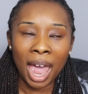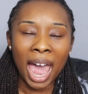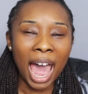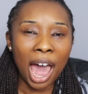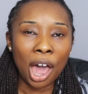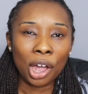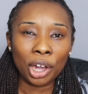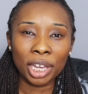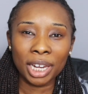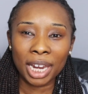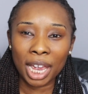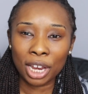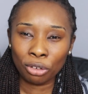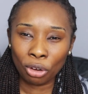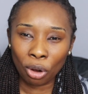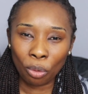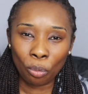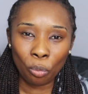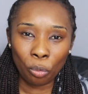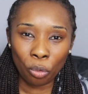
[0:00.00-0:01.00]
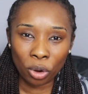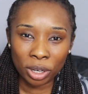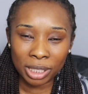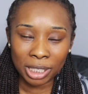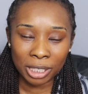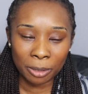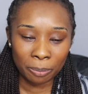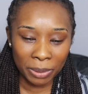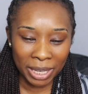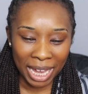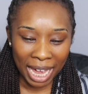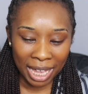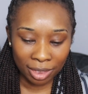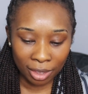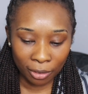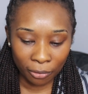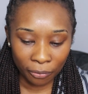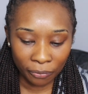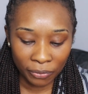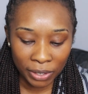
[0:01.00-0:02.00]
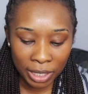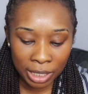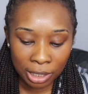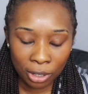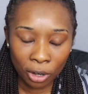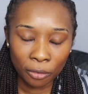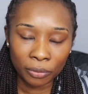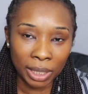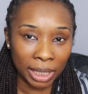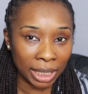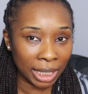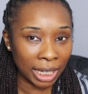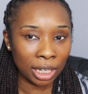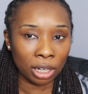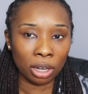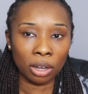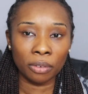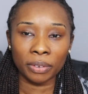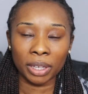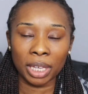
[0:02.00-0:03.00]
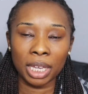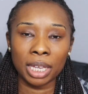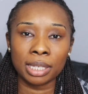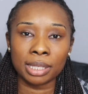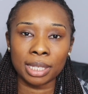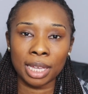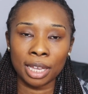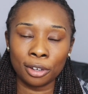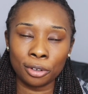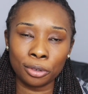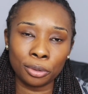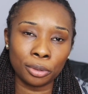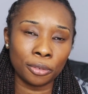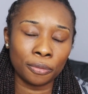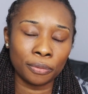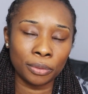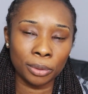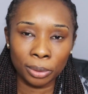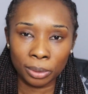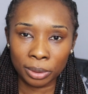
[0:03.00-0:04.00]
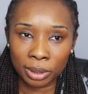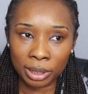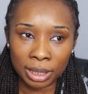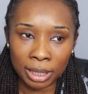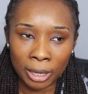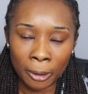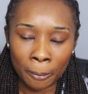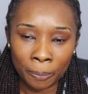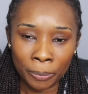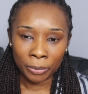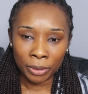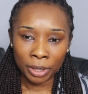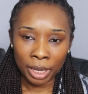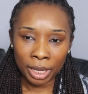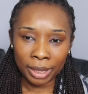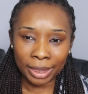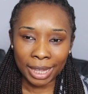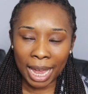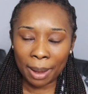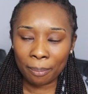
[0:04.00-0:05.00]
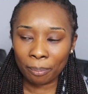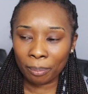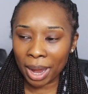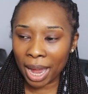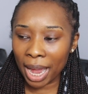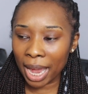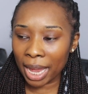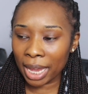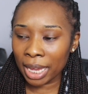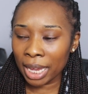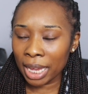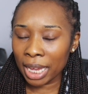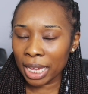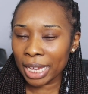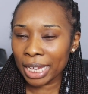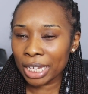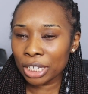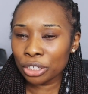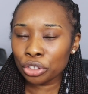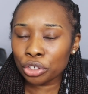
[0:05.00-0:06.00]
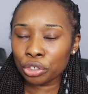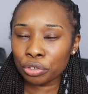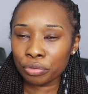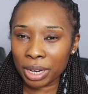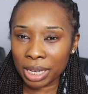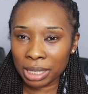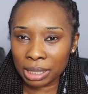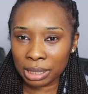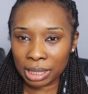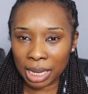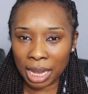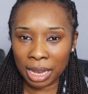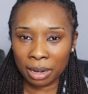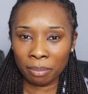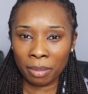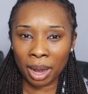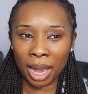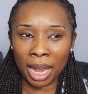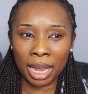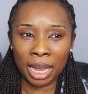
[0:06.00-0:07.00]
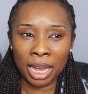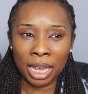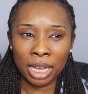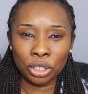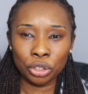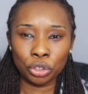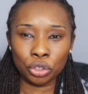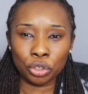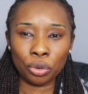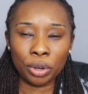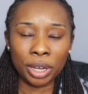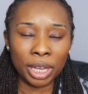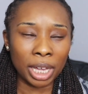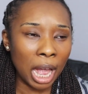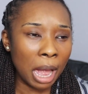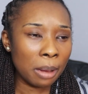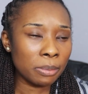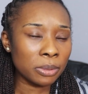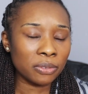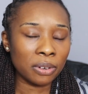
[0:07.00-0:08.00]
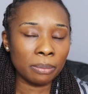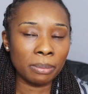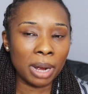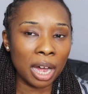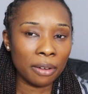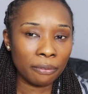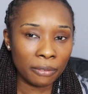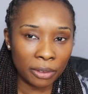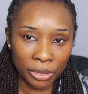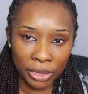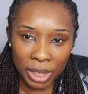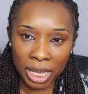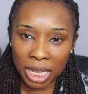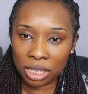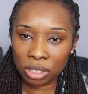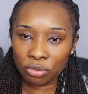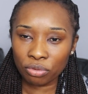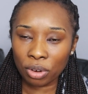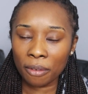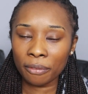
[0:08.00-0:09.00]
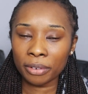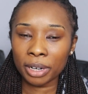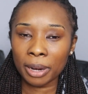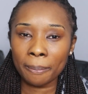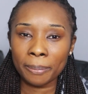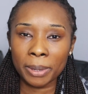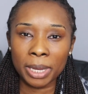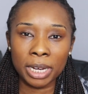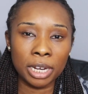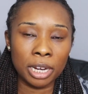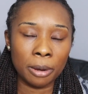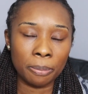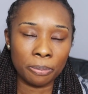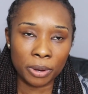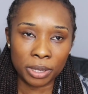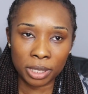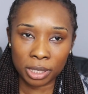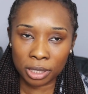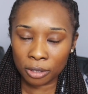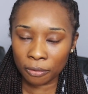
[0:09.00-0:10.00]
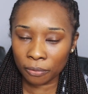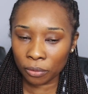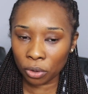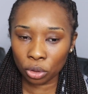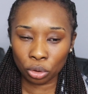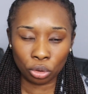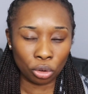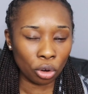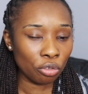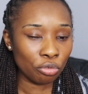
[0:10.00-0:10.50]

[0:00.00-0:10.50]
How can I not want to be at the feet of the King of Kings and Lord of Lords? That my interest and my joy comes from other things rather than being in the presence of God.